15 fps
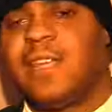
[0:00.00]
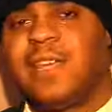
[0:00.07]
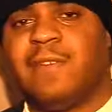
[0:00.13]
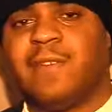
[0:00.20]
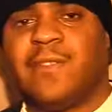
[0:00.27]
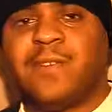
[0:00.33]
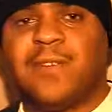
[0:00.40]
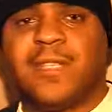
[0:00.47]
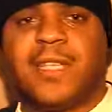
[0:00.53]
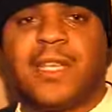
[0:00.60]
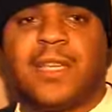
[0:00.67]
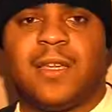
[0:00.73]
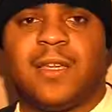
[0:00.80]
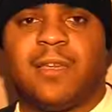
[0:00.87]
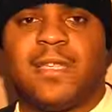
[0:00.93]
It was all
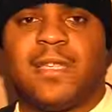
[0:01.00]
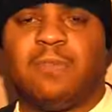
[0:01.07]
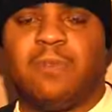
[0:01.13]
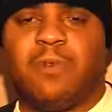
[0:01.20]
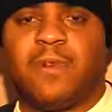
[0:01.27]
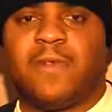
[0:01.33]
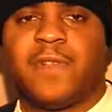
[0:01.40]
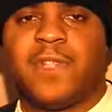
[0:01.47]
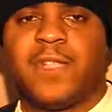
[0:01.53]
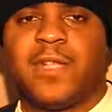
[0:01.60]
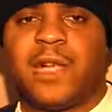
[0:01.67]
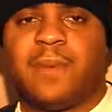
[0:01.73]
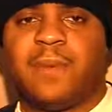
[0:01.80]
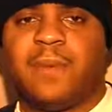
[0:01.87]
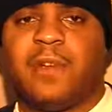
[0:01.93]
there and support for
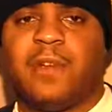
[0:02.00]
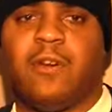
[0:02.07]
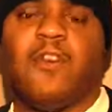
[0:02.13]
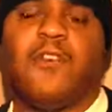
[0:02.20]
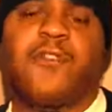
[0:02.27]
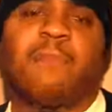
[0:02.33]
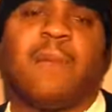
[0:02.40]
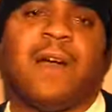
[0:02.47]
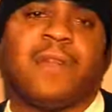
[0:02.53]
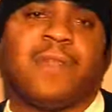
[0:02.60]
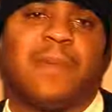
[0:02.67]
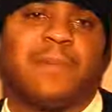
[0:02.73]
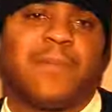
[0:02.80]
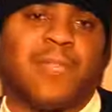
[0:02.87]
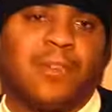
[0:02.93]
G-Dep. You know, all from my
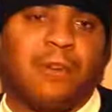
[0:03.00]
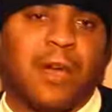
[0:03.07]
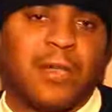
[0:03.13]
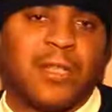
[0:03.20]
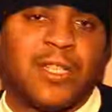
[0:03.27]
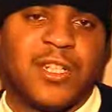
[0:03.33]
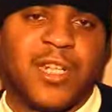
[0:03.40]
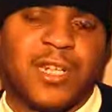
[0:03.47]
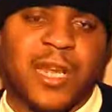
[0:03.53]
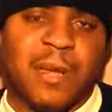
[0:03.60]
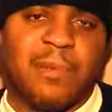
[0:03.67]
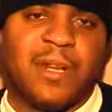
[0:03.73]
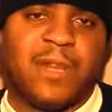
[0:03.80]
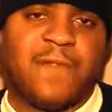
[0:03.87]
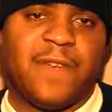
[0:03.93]
sympathy go out to
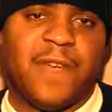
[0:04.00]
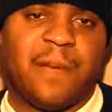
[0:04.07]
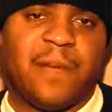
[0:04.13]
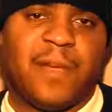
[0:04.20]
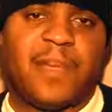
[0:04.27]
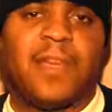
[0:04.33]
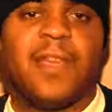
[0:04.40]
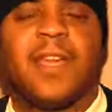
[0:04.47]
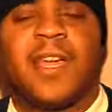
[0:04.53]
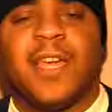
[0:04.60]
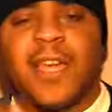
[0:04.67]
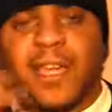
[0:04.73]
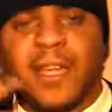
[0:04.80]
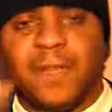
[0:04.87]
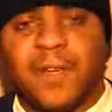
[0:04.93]
G-Dep and his family
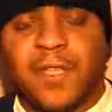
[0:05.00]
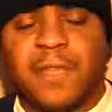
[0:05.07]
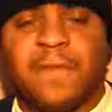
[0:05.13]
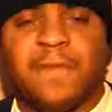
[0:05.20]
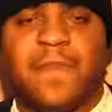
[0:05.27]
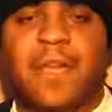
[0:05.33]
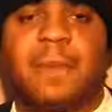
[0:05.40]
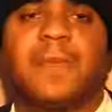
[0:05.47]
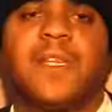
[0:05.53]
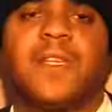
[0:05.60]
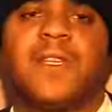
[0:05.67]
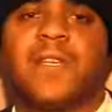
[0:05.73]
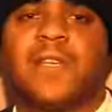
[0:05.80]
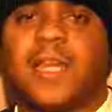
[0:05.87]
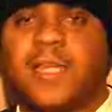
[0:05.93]
and the victim
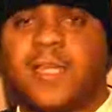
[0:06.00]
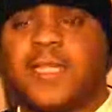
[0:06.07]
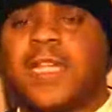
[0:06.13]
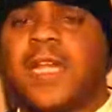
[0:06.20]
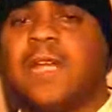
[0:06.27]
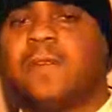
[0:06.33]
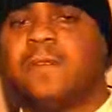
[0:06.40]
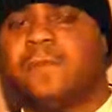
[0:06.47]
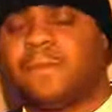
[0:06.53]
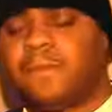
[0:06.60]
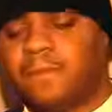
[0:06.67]
family at this time.